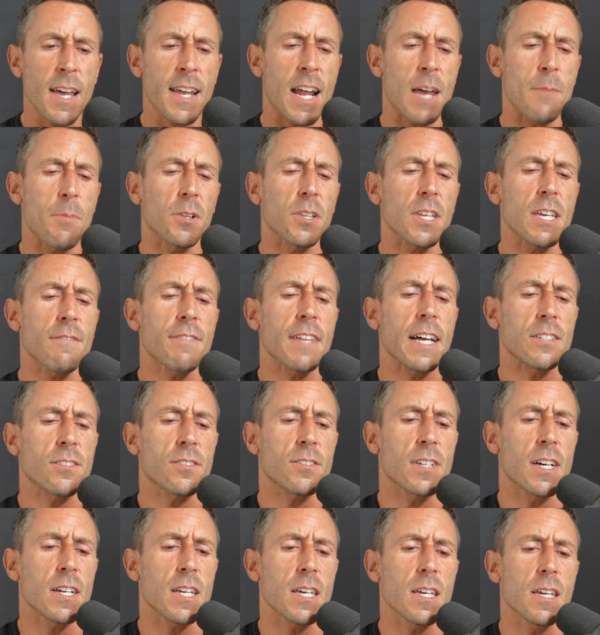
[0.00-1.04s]
And I believe that
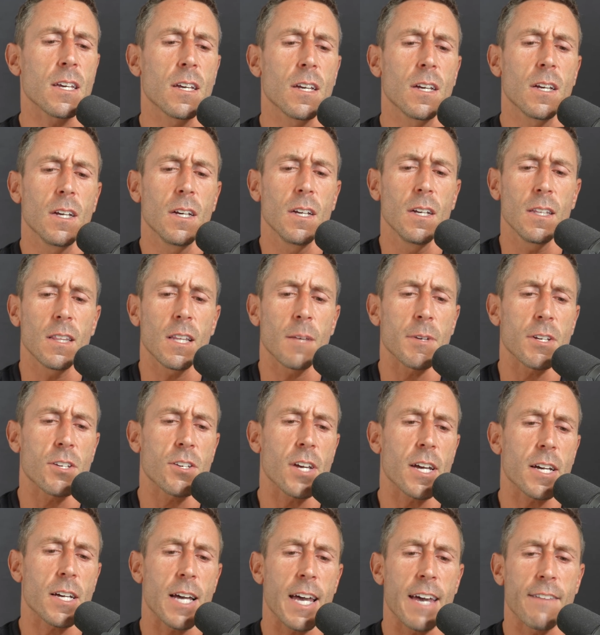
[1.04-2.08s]
study, let me
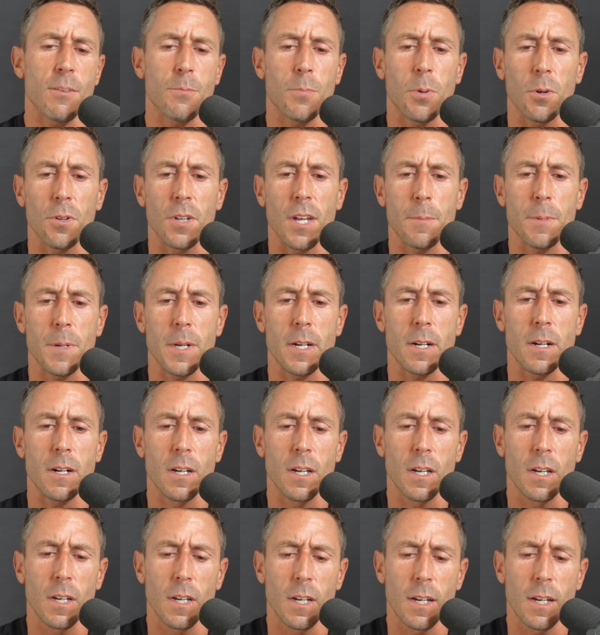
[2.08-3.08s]
check, I have it pulled up here.